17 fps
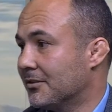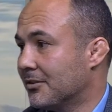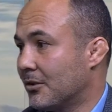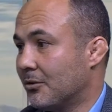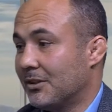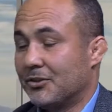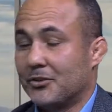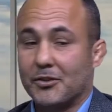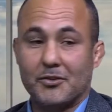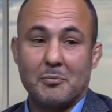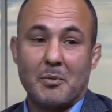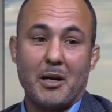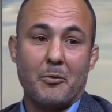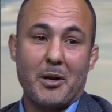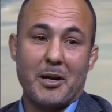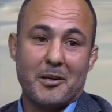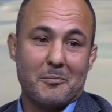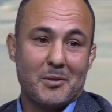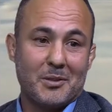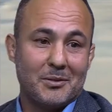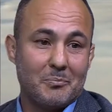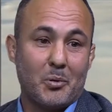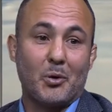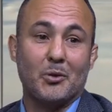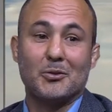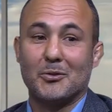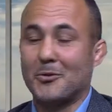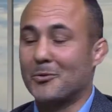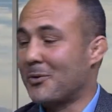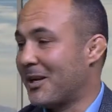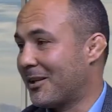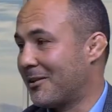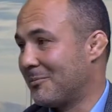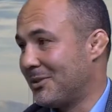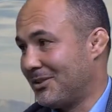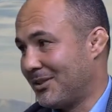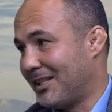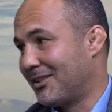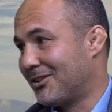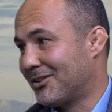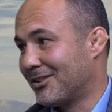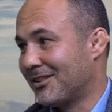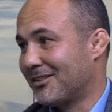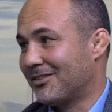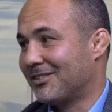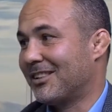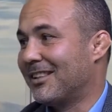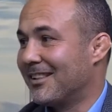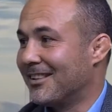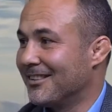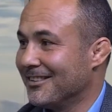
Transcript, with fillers: So it's just my recommend, personal recommendation, I'll say that.